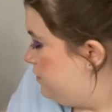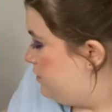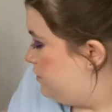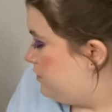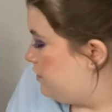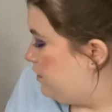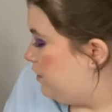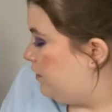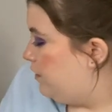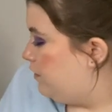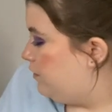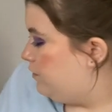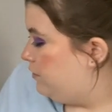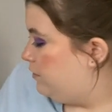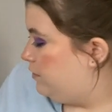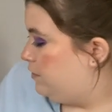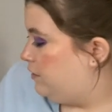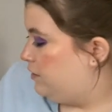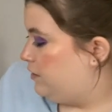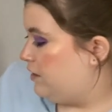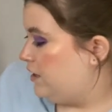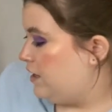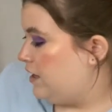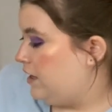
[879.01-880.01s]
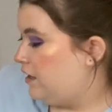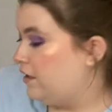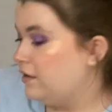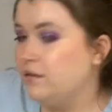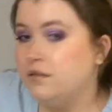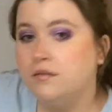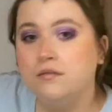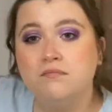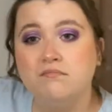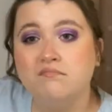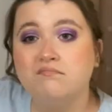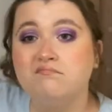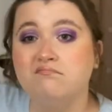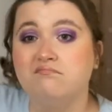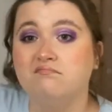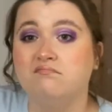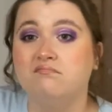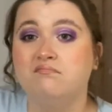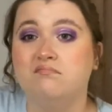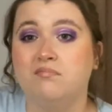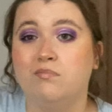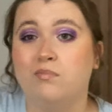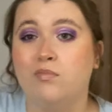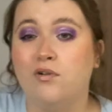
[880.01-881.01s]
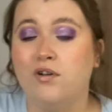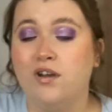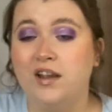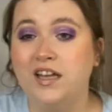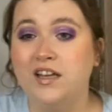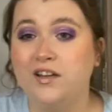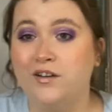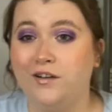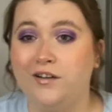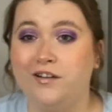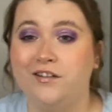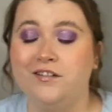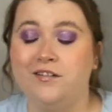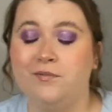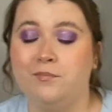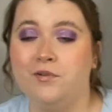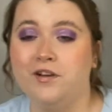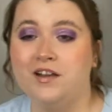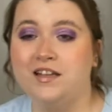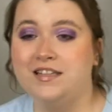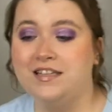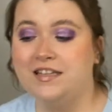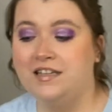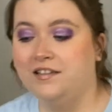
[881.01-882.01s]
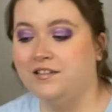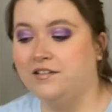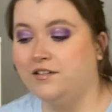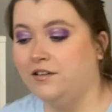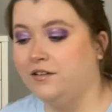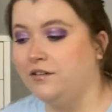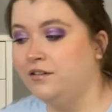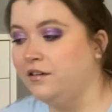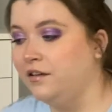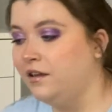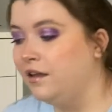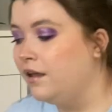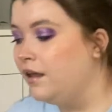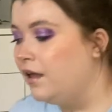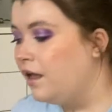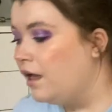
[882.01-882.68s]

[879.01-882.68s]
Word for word: so yeah, pretty good, pretty decent.